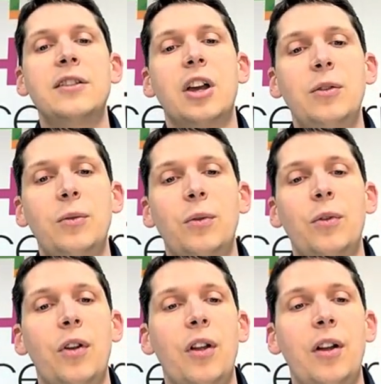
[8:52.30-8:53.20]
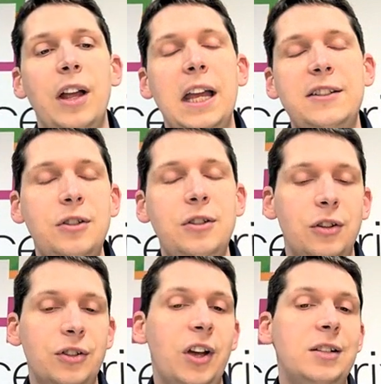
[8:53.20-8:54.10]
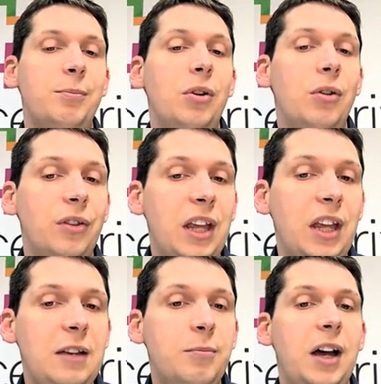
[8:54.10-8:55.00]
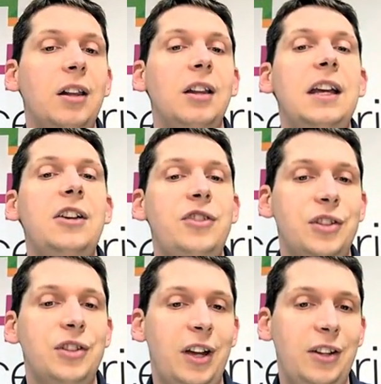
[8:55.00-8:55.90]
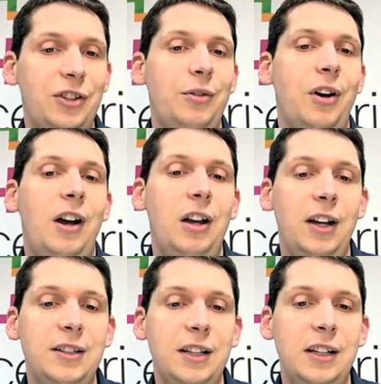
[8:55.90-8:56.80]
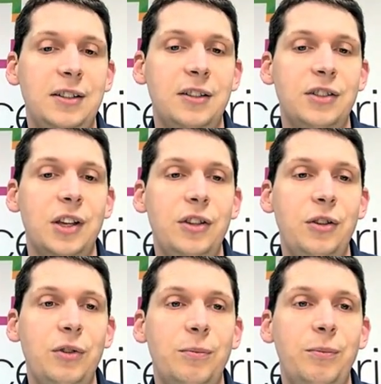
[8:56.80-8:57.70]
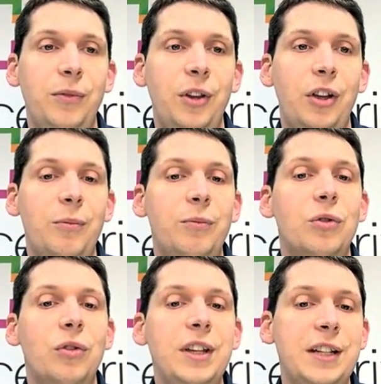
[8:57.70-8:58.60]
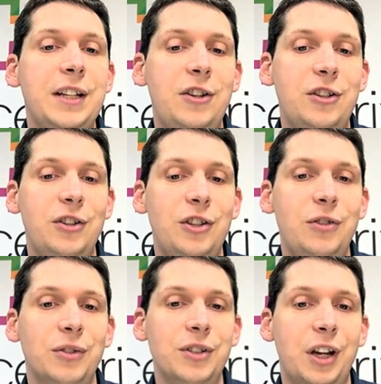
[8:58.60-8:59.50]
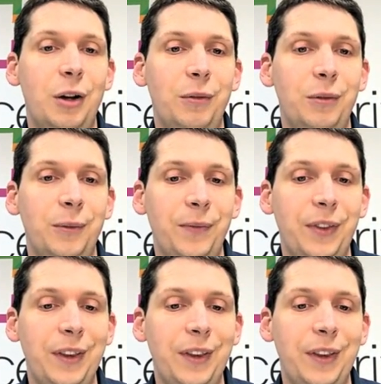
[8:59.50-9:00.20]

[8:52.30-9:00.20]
And so it's not going to block the email, it's just going to highlight it so that you can draw the attention to your staff.